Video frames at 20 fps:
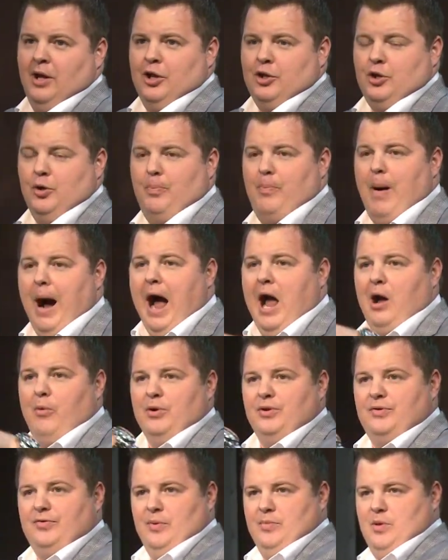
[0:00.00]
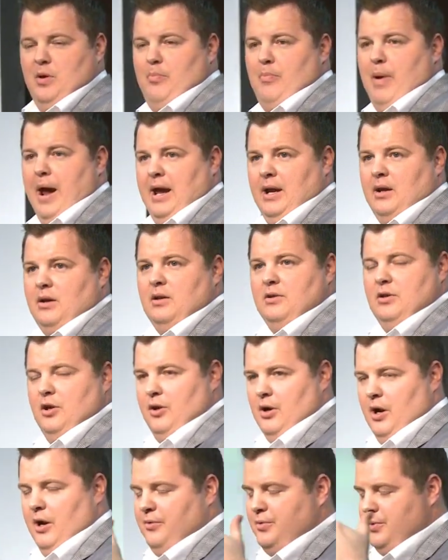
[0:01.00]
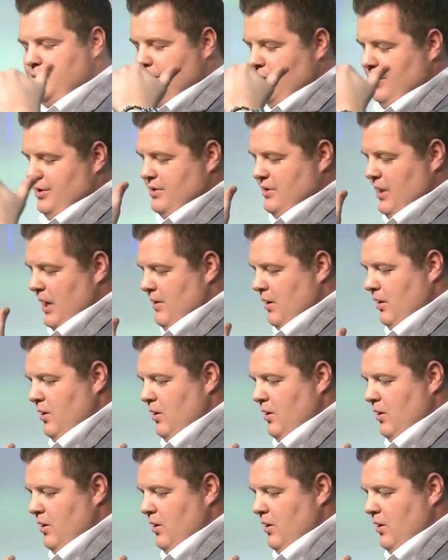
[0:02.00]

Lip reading: You buy what's from the bank, because as you understand,